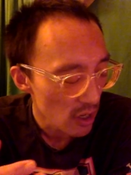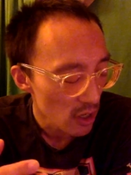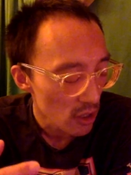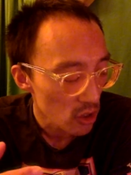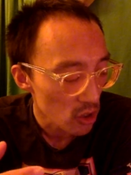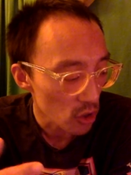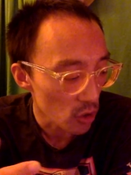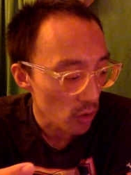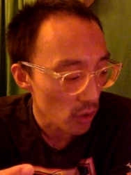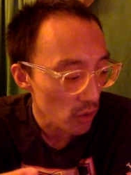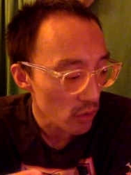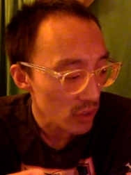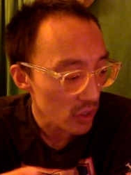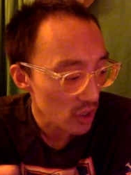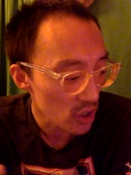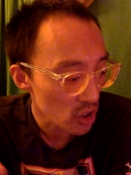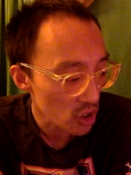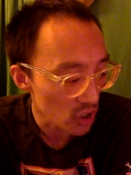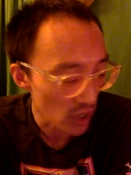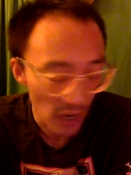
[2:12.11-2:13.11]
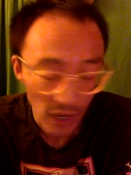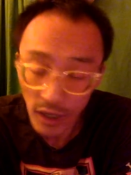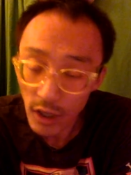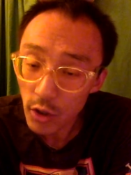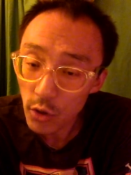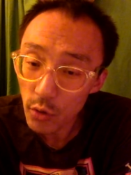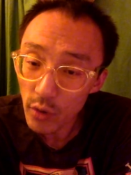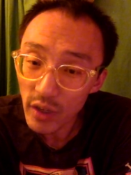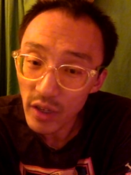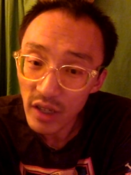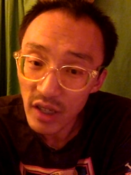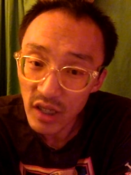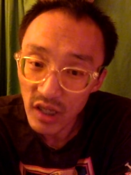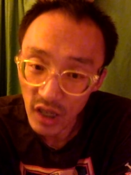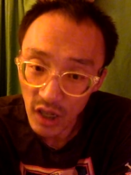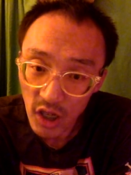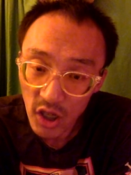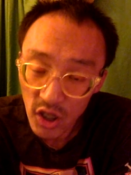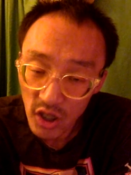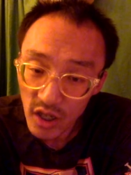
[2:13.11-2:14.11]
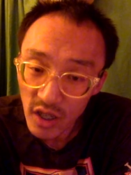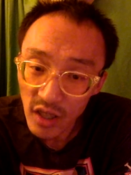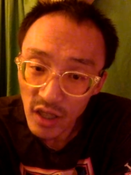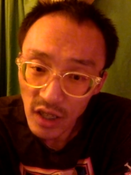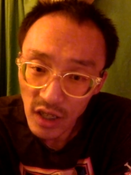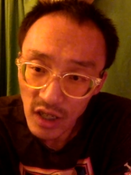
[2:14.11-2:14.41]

So it was a Chinese organization in the